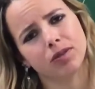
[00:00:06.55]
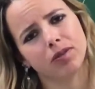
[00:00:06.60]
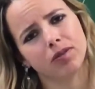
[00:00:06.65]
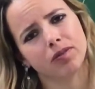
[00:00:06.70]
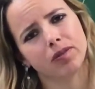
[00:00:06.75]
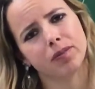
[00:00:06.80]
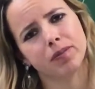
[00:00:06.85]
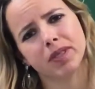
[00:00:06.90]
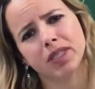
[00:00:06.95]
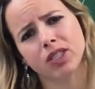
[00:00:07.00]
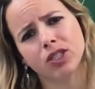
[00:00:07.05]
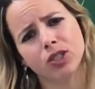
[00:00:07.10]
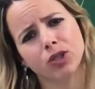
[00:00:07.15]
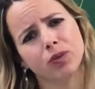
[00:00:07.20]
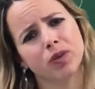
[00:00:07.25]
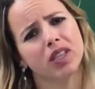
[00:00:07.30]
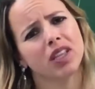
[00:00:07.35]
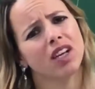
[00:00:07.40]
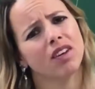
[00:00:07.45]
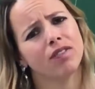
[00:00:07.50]
We miss you.
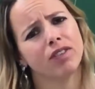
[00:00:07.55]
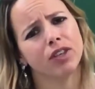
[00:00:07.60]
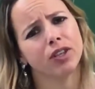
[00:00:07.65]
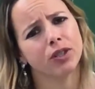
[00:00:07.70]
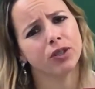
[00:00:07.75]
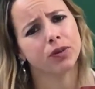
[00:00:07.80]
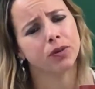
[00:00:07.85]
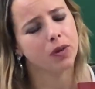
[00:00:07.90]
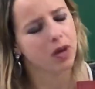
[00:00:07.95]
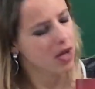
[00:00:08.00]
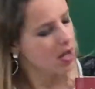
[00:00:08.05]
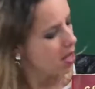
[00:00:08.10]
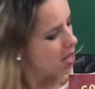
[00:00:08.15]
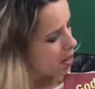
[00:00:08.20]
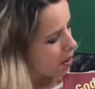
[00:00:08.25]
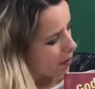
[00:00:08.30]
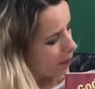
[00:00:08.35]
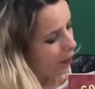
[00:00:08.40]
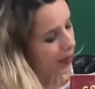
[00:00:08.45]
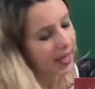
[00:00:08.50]
We love you.
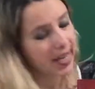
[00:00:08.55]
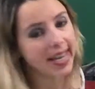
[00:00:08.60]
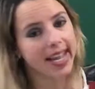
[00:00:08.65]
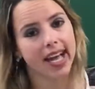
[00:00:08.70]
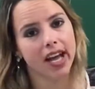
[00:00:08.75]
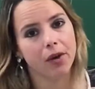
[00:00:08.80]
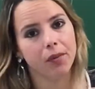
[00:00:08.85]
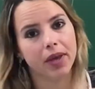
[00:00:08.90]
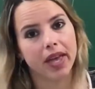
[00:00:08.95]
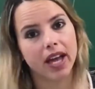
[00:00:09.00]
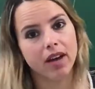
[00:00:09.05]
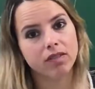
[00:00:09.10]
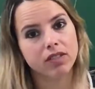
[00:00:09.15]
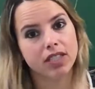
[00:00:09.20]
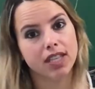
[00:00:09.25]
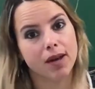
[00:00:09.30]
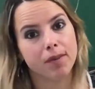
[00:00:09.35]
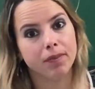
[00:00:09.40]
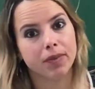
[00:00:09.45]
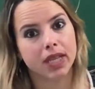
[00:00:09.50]
But now we have
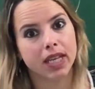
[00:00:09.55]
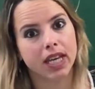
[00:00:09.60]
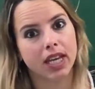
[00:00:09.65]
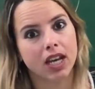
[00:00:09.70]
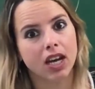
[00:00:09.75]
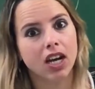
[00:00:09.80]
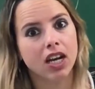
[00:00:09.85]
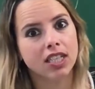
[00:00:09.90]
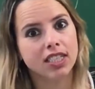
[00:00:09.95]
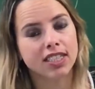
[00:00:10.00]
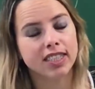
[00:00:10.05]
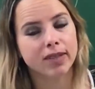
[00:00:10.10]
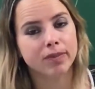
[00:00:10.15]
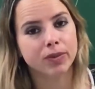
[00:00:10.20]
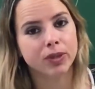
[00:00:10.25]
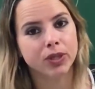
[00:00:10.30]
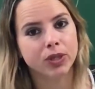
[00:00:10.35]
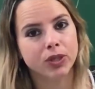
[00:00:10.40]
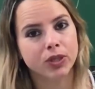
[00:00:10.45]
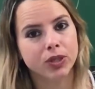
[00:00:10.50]
something awesome
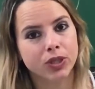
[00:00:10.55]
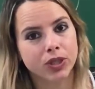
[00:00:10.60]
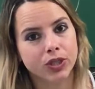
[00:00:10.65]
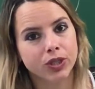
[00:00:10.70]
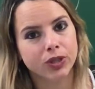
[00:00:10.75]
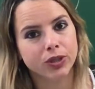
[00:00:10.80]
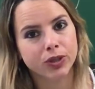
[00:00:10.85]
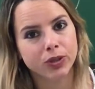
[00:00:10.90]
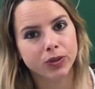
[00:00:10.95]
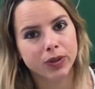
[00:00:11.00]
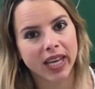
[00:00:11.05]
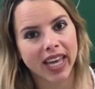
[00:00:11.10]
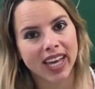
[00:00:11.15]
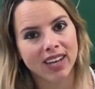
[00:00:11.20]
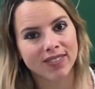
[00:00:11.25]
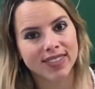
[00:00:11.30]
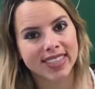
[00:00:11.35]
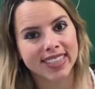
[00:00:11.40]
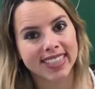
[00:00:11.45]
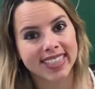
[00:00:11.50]
to do. We
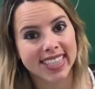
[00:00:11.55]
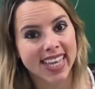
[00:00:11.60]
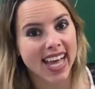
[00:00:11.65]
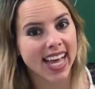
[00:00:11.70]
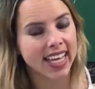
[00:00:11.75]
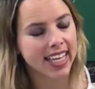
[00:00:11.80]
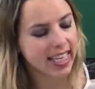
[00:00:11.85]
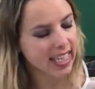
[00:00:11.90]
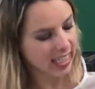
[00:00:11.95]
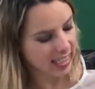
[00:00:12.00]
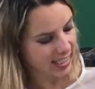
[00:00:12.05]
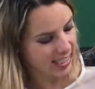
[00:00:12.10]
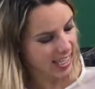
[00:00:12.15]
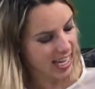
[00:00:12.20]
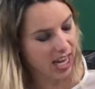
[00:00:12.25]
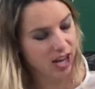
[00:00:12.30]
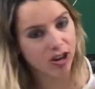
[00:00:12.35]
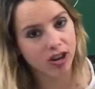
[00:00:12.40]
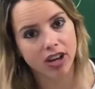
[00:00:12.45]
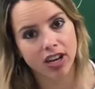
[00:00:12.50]
have science,
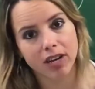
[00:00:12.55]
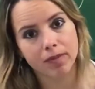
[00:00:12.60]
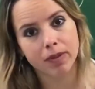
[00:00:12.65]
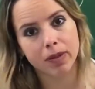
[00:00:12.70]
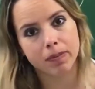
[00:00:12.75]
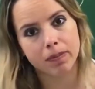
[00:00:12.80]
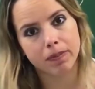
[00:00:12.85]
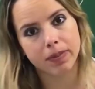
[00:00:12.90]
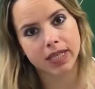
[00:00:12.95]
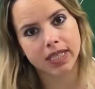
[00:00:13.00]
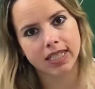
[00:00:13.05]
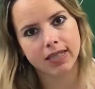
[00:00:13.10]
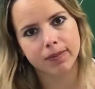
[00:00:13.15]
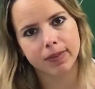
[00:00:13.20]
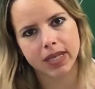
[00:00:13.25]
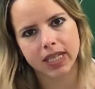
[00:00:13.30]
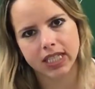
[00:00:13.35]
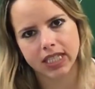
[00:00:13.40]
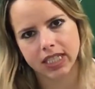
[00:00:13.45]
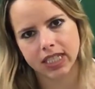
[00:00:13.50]
and you're going to be busy
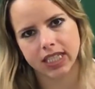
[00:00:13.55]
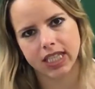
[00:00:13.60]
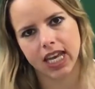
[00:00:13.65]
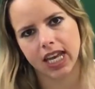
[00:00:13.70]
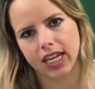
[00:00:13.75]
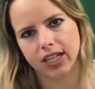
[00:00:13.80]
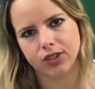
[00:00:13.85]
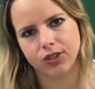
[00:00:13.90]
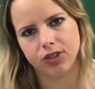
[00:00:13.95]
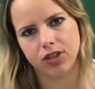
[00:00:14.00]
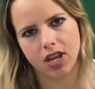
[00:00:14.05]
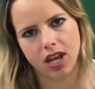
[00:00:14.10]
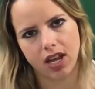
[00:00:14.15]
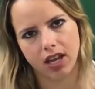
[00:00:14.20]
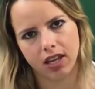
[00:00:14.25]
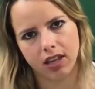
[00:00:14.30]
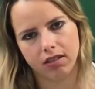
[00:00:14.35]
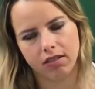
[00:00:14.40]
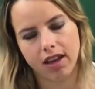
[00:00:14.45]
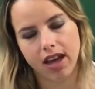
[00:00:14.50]
bees in science today.
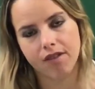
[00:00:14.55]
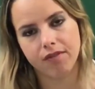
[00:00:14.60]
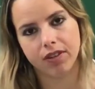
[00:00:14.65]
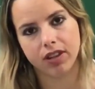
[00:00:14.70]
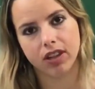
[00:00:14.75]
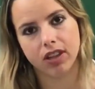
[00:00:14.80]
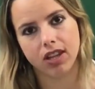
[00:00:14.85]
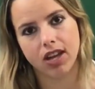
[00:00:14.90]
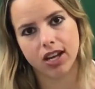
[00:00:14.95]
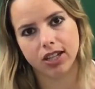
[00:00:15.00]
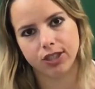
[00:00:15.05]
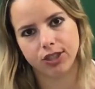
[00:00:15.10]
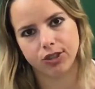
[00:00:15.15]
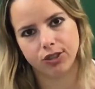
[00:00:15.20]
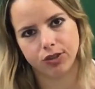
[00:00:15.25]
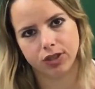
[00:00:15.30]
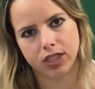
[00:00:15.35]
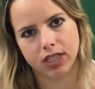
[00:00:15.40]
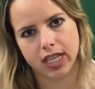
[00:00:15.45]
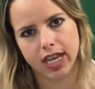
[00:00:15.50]
We have a lot to do
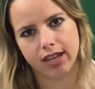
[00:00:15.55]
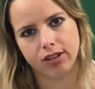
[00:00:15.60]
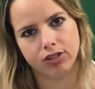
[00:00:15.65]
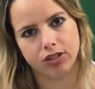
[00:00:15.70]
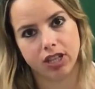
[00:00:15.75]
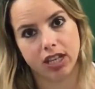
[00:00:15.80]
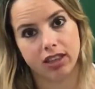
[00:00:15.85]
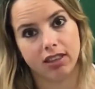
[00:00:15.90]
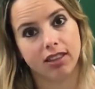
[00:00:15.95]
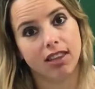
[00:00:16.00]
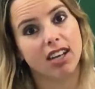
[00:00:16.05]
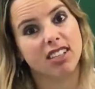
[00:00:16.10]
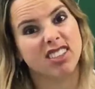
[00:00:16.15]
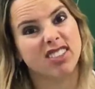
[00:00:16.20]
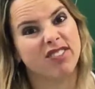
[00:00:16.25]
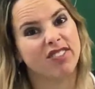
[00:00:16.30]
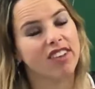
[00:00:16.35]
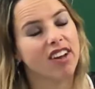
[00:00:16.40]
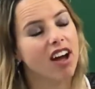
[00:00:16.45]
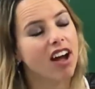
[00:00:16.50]
in science today. Lots of
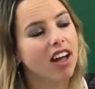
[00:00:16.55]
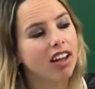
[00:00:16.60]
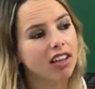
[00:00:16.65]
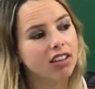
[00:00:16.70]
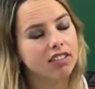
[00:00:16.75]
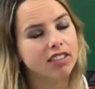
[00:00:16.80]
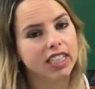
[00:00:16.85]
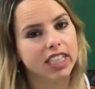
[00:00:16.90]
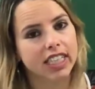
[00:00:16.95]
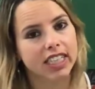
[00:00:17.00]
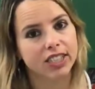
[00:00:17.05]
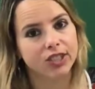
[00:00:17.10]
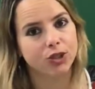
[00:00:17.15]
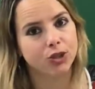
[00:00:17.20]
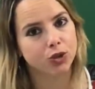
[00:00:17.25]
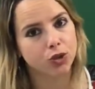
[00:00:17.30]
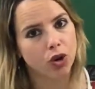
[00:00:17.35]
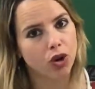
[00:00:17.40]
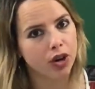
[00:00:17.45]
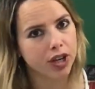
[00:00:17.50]
coloring and
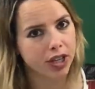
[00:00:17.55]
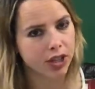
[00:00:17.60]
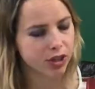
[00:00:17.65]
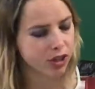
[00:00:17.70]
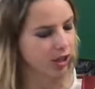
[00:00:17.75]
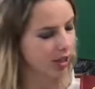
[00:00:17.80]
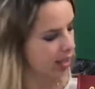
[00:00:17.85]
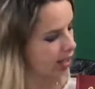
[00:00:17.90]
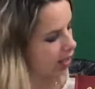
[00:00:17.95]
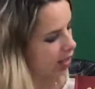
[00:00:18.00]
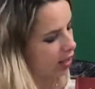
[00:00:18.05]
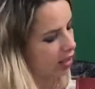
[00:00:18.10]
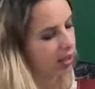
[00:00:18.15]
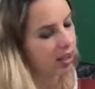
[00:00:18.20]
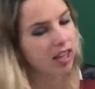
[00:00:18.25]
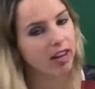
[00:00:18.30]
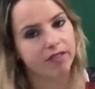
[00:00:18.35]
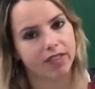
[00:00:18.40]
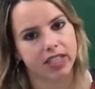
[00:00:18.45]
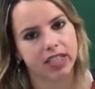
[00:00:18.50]
drawing. You're going to
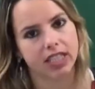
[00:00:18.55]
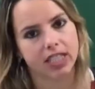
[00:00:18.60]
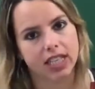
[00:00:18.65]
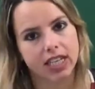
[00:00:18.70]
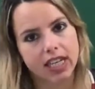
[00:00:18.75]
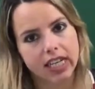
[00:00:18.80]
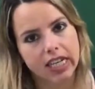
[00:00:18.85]
love it.